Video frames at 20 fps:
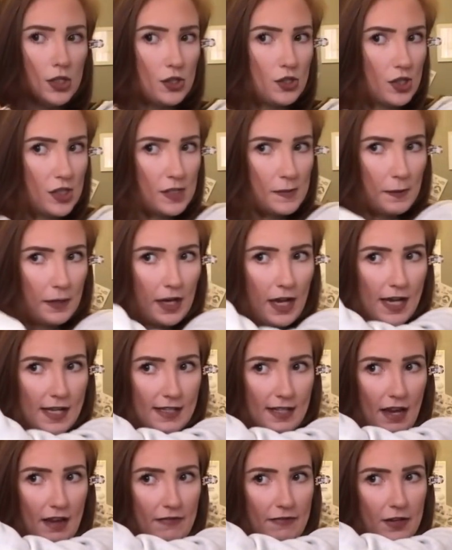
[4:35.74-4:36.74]
just
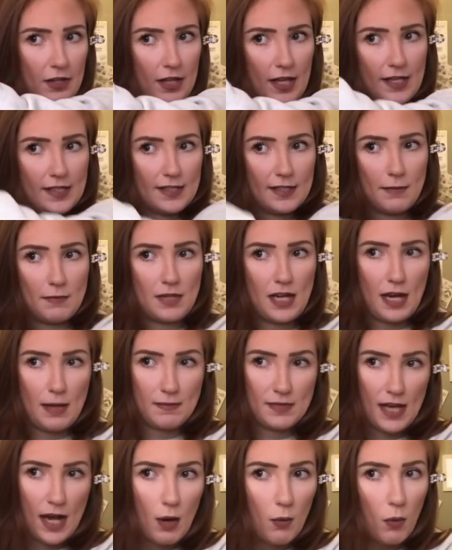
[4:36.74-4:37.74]
because I feel like
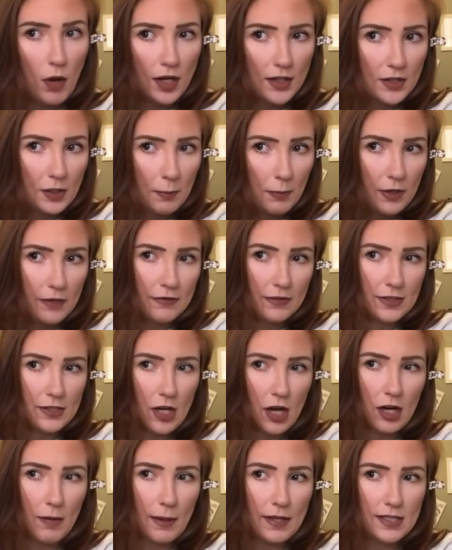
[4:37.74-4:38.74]
sometimes I'll want to briefly
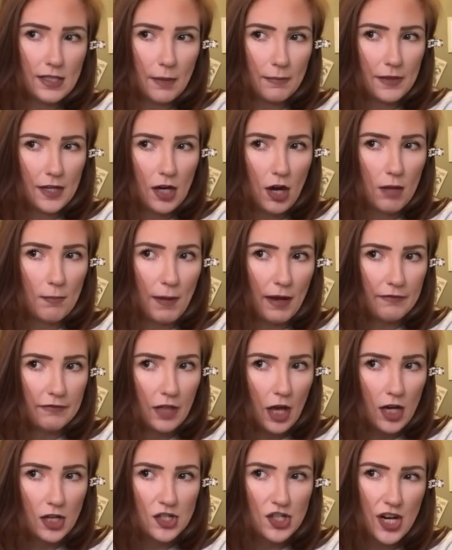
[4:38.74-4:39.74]
talk about something on my
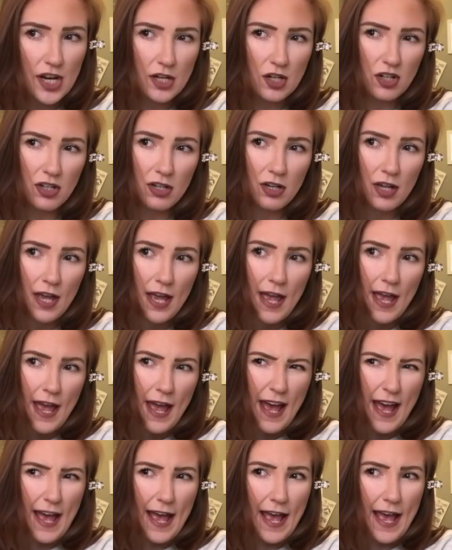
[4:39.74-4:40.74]
vlog channel
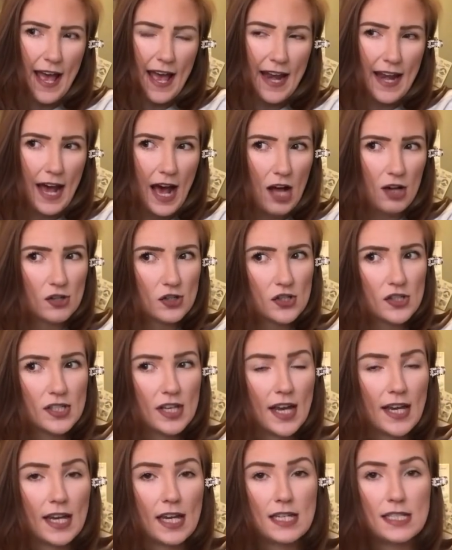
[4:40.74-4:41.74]
and I'll just
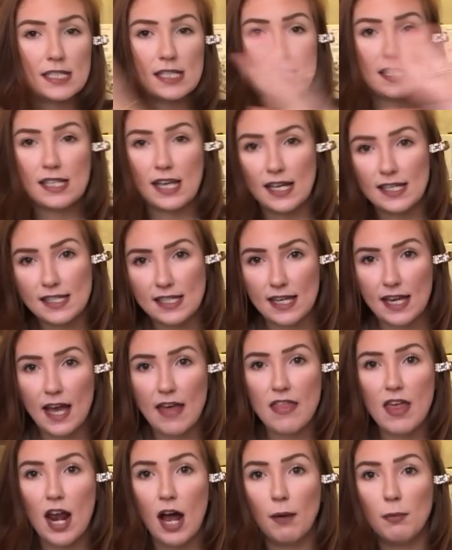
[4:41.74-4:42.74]
like discuss it
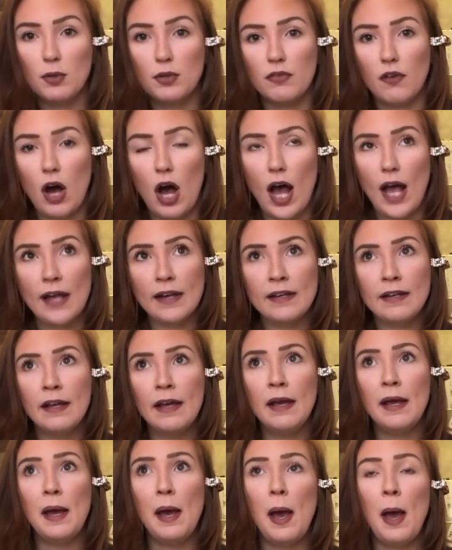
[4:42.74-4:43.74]
and then I'll move
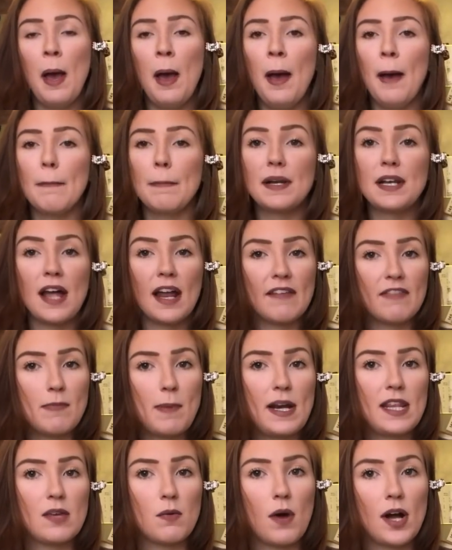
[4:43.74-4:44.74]
on. But not
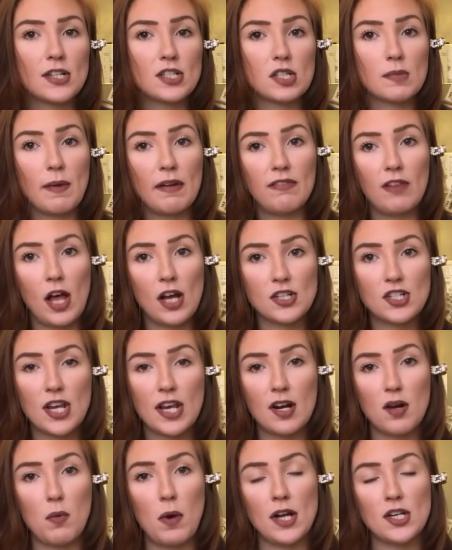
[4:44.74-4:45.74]
everybody that watches my vlog
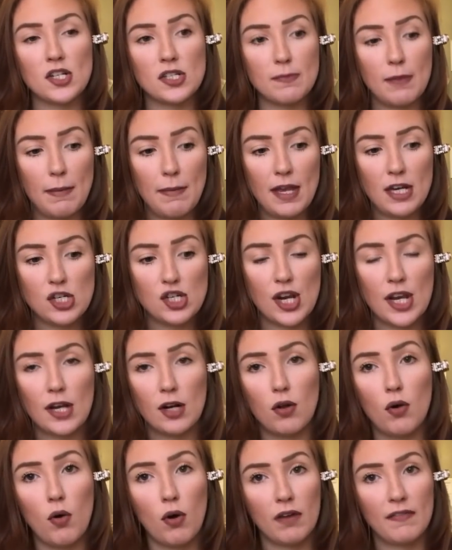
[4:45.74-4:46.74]
channel watches my main
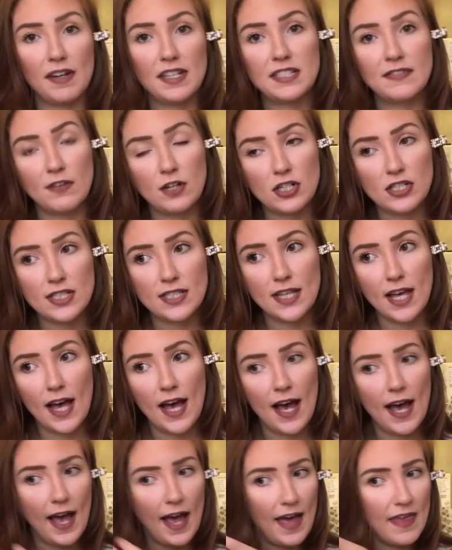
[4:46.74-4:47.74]
channel or vice
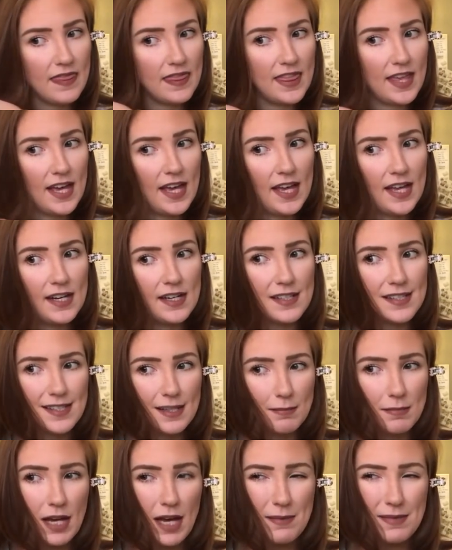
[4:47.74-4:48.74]
versa. And then
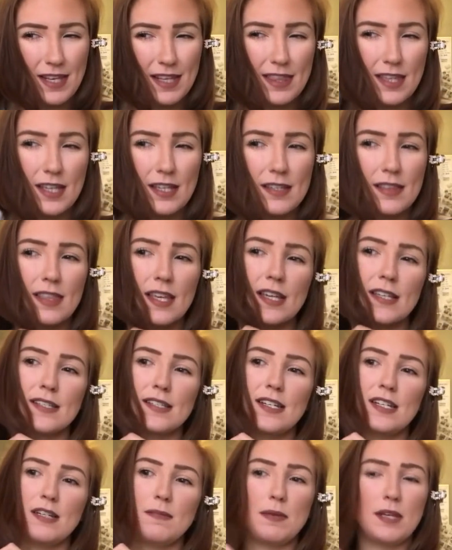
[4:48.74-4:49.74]
sometimes I think
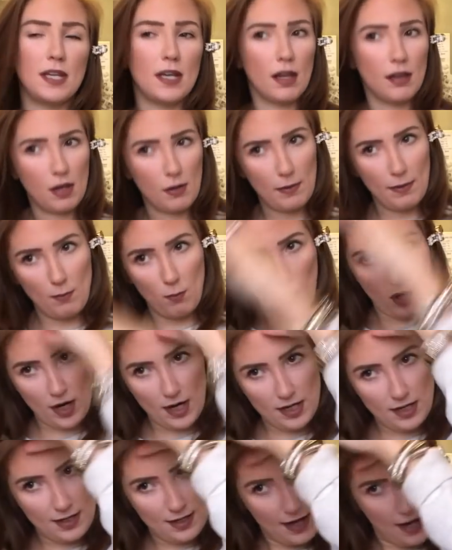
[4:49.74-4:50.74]
things need to be a little bit more
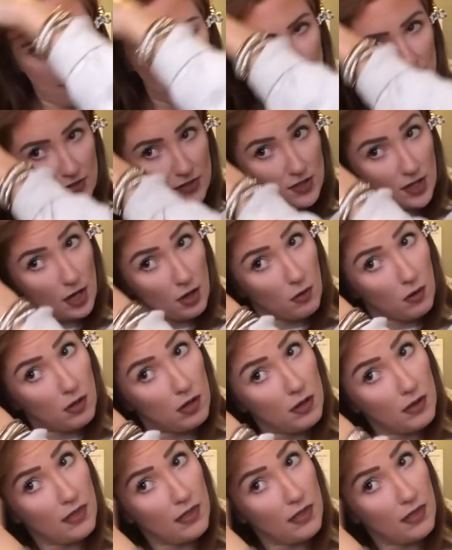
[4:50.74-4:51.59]
in depth. So